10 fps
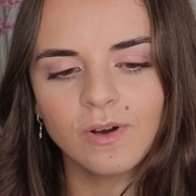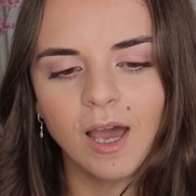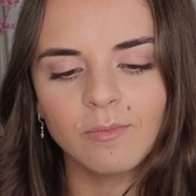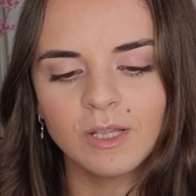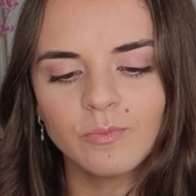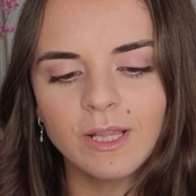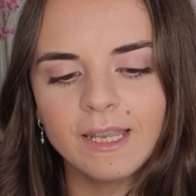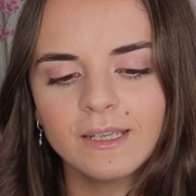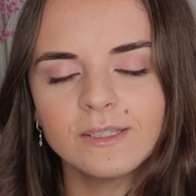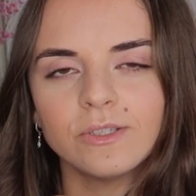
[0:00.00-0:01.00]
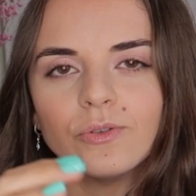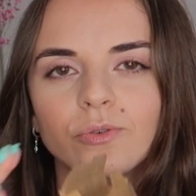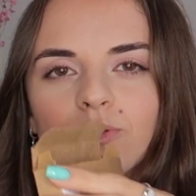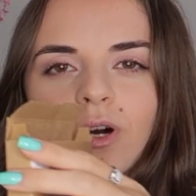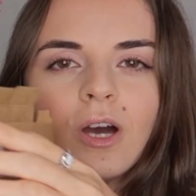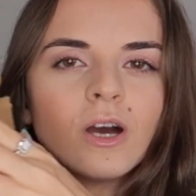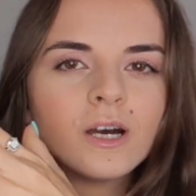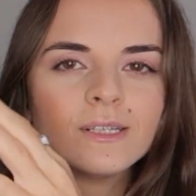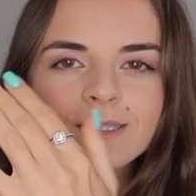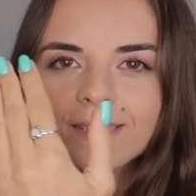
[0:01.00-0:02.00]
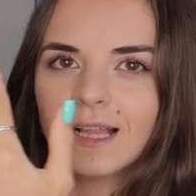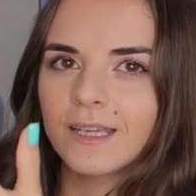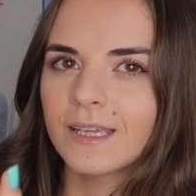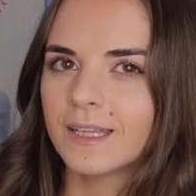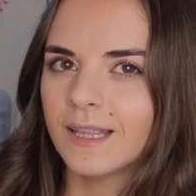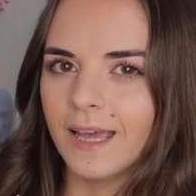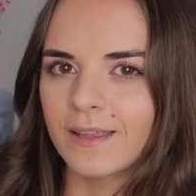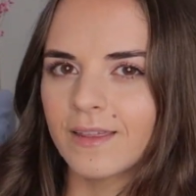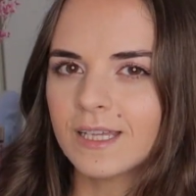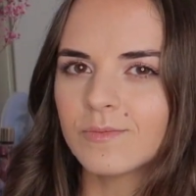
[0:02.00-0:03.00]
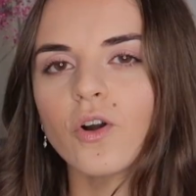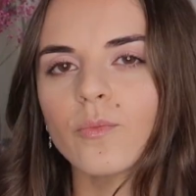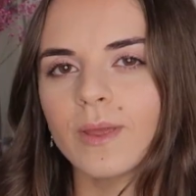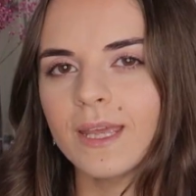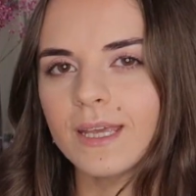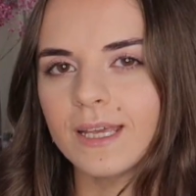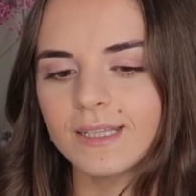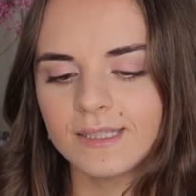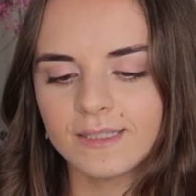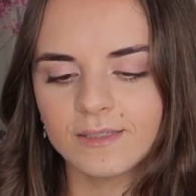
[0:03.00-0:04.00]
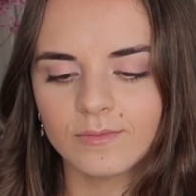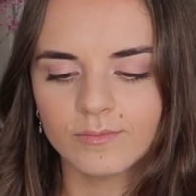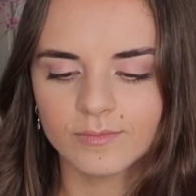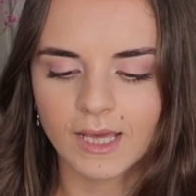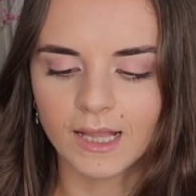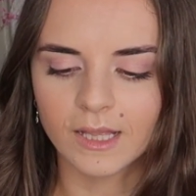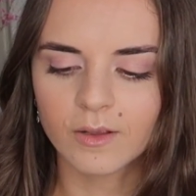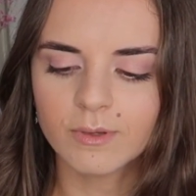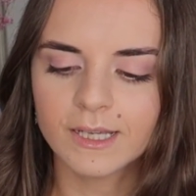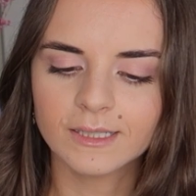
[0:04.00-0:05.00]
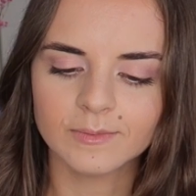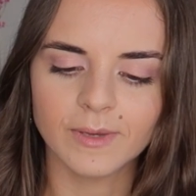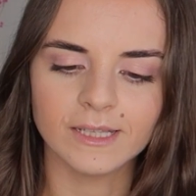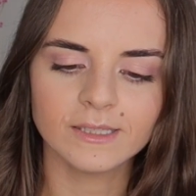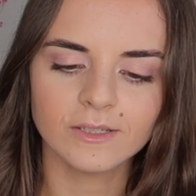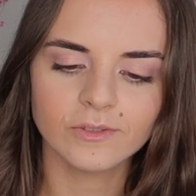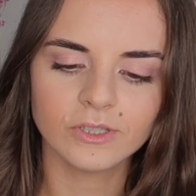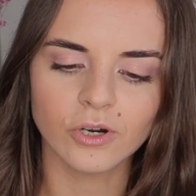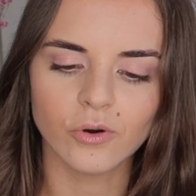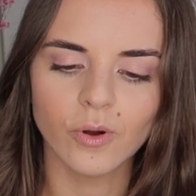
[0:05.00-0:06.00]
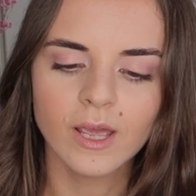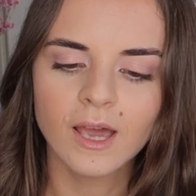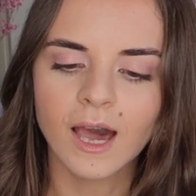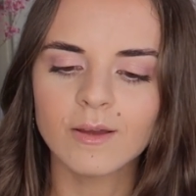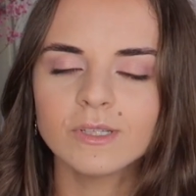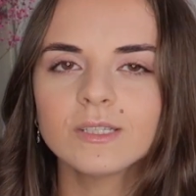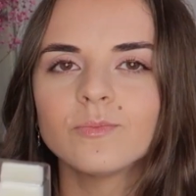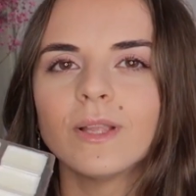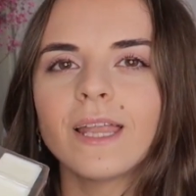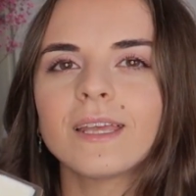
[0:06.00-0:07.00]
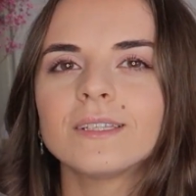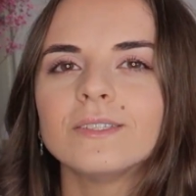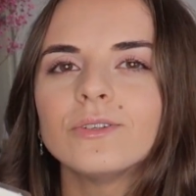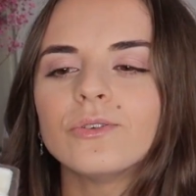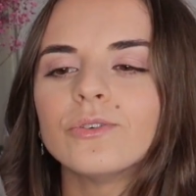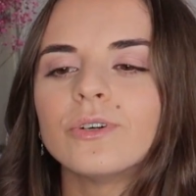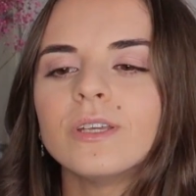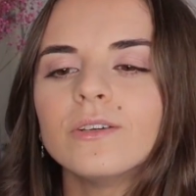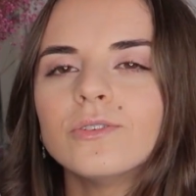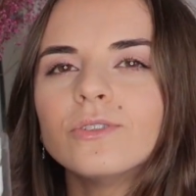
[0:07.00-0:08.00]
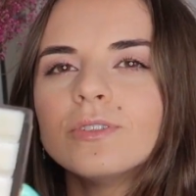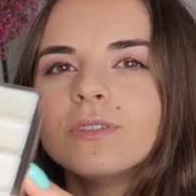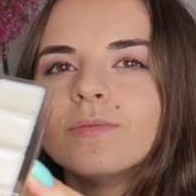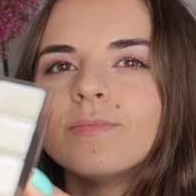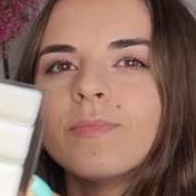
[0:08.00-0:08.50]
I'm not planning to selling it like this. For me, it's a little bit expensive, so I'm just planning to use